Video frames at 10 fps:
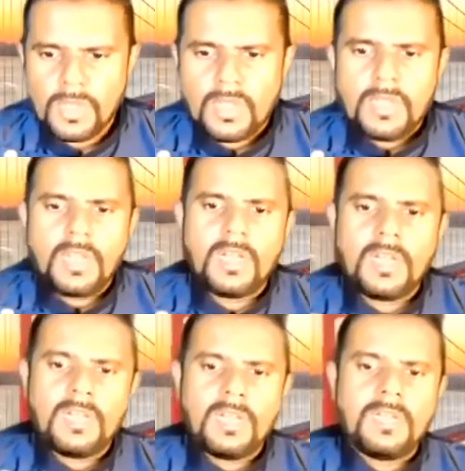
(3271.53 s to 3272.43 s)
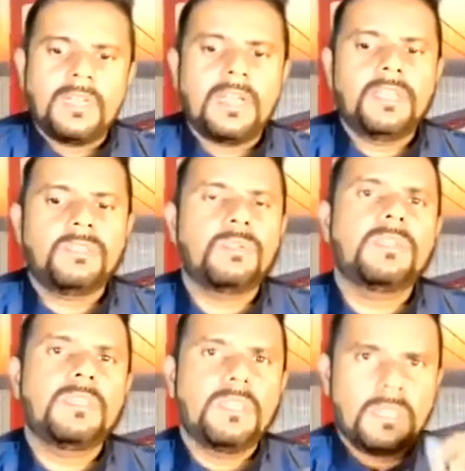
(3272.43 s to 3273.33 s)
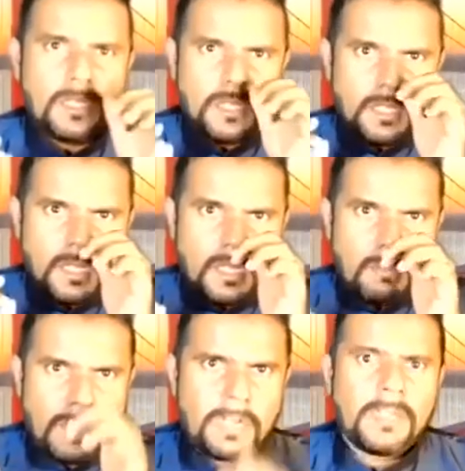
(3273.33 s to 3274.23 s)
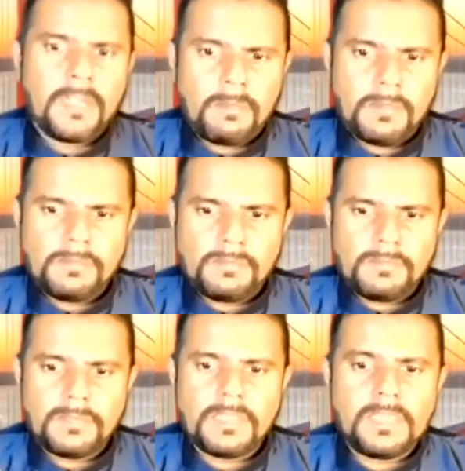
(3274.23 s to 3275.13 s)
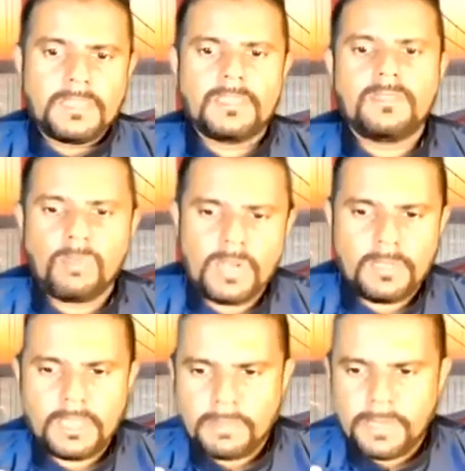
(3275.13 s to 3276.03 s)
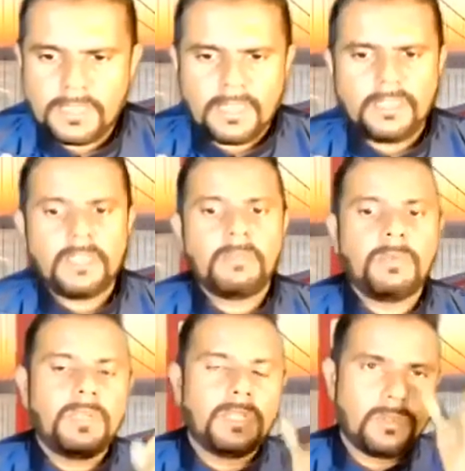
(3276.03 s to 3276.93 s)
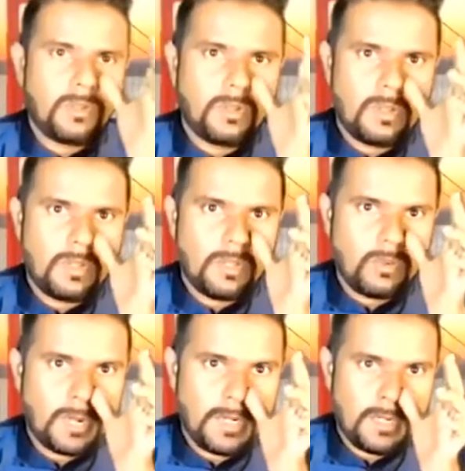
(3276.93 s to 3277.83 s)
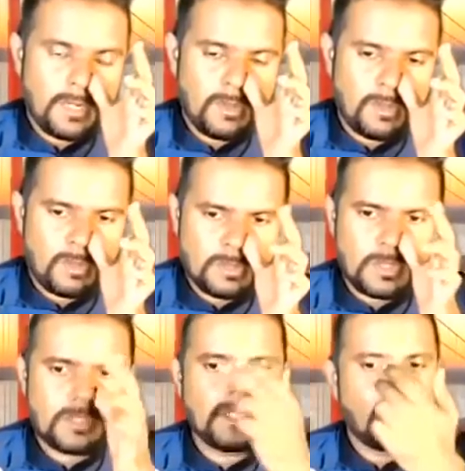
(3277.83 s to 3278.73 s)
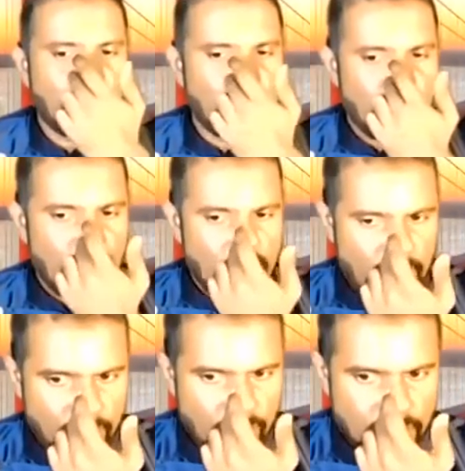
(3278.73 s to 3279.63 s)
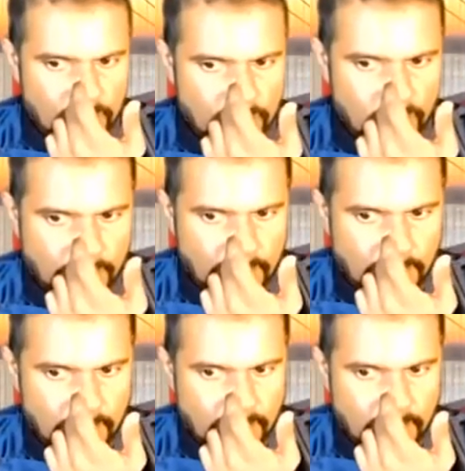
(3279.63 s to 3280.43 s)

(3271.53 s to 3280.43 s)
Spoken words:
Nadi Sutta Pranayama. This practice alternating between the right nostrils and left nostrils, you inhale,